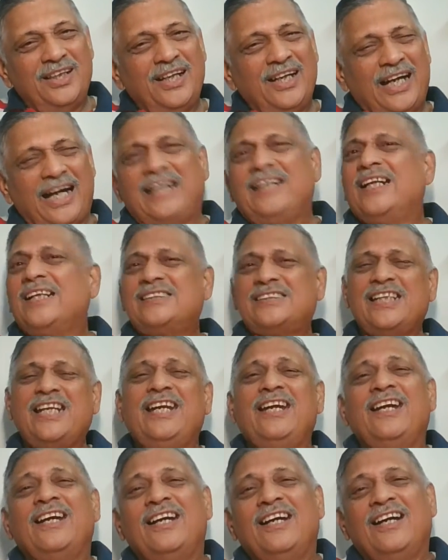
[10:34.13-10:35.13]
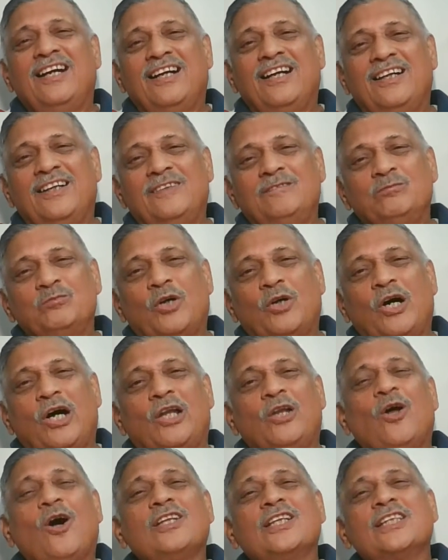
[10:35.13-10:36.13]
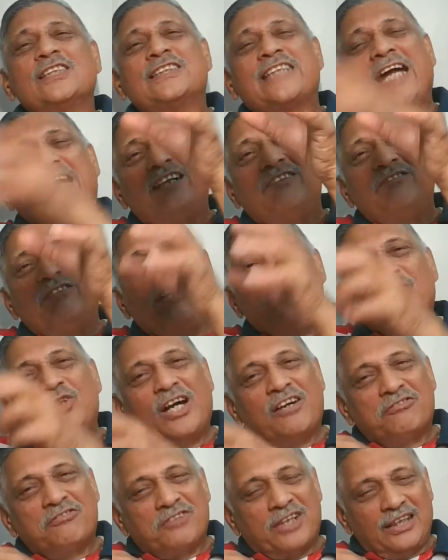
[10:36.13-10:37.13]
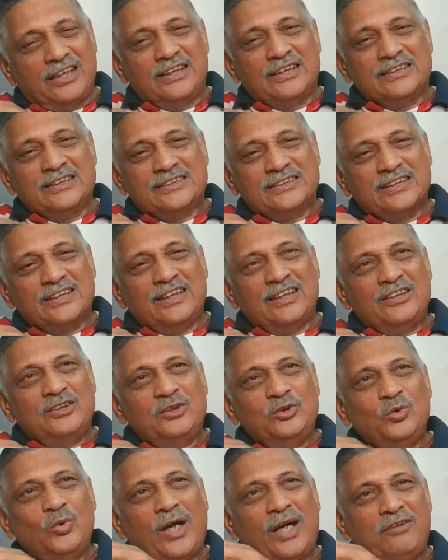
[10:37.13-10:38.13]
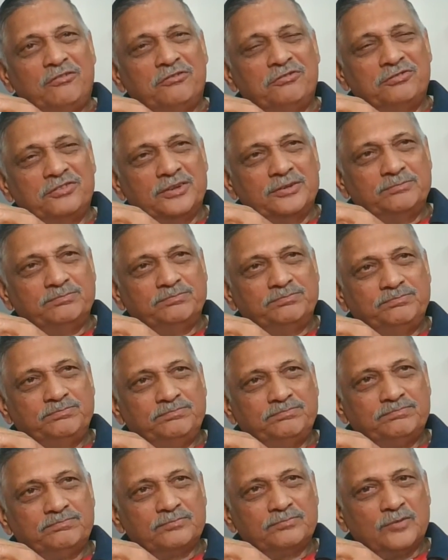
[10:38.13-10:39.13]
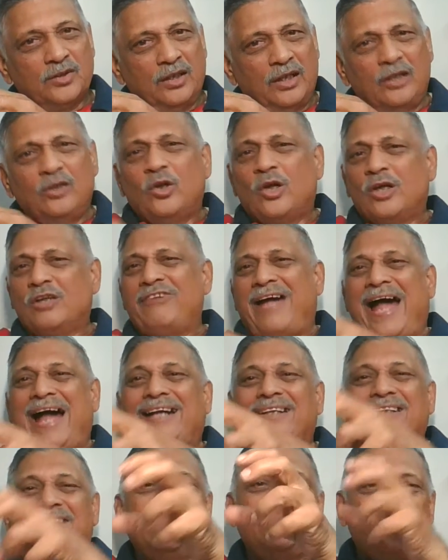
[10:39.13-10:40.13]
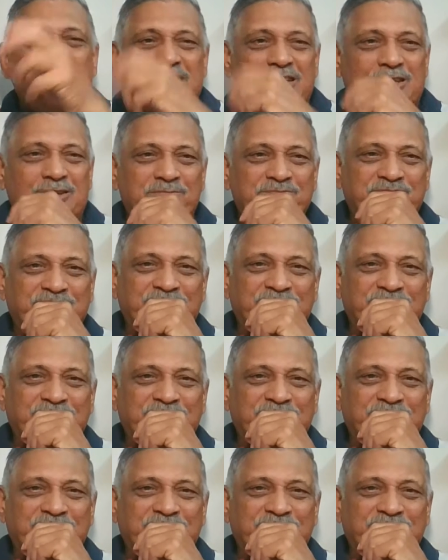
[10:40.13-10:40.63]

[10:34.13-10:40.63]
And let's say along the side where you have colors, you have a lot of ant hills,